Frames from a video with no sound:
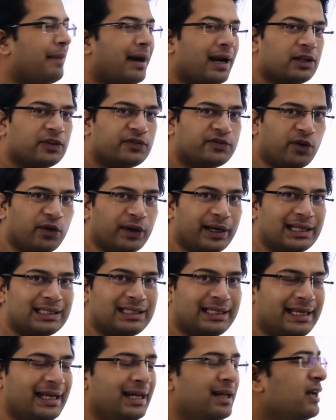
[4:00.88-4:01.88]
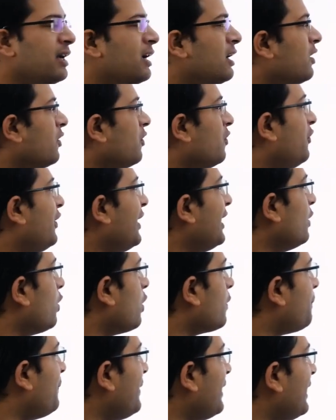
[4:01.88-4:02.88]
minus 4ac. We
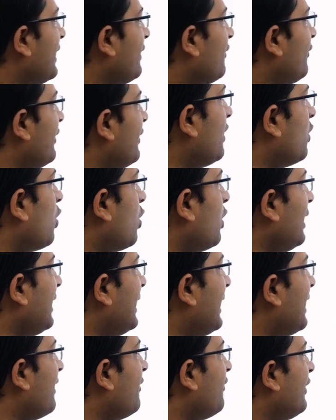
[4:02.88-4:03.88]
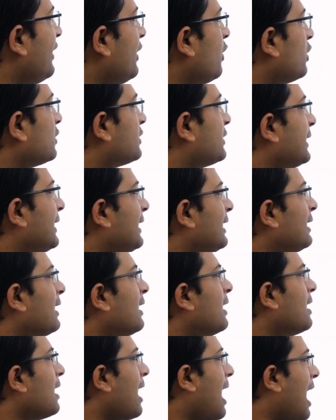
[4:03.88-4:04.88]
know b, know a, we know c.
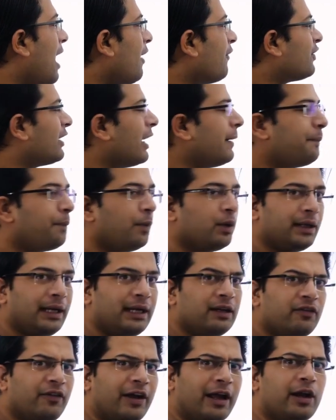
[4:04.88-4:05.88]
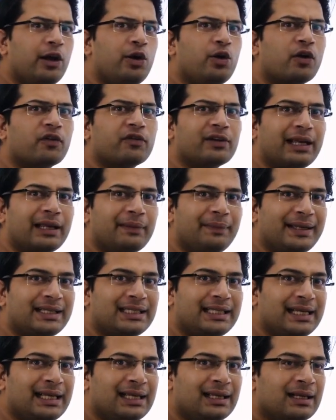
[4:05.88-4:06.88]
After putting value of
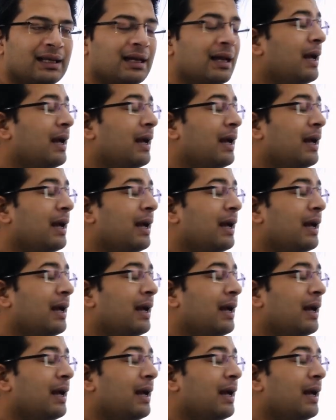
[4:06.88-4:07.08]
ABC,